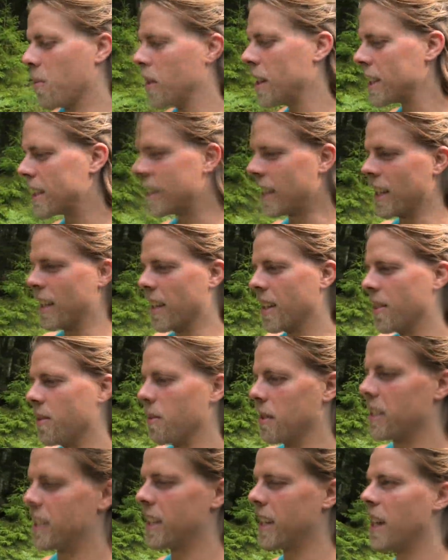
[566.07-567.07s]
We'll
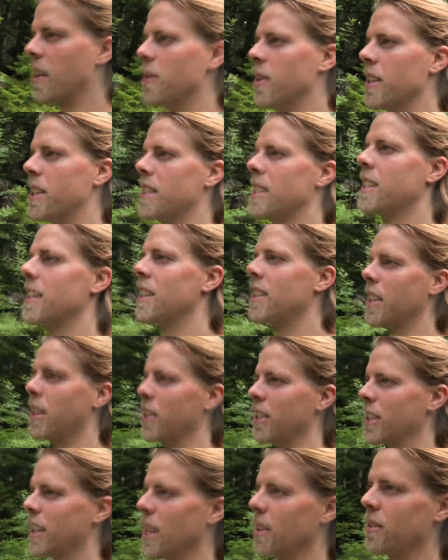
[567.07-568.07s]
see how it
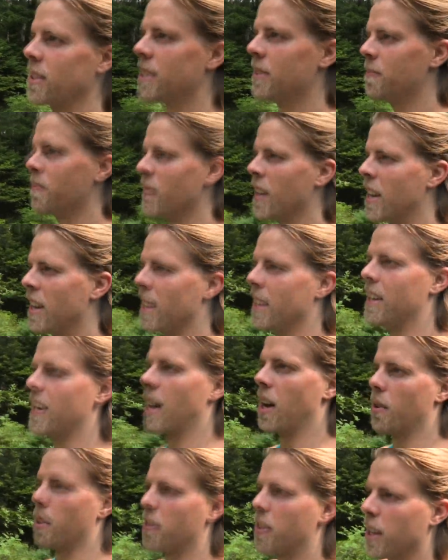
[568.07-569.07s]
turns out.
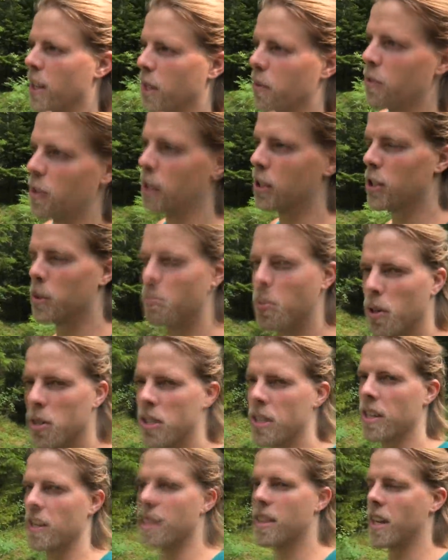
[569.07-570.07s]
Now, thank you for your
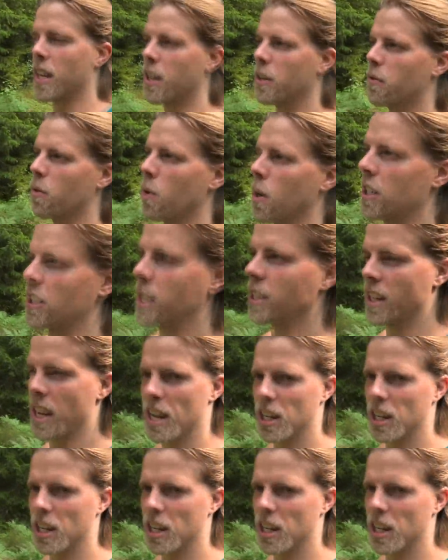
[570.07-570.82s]
support, and thank you for watching.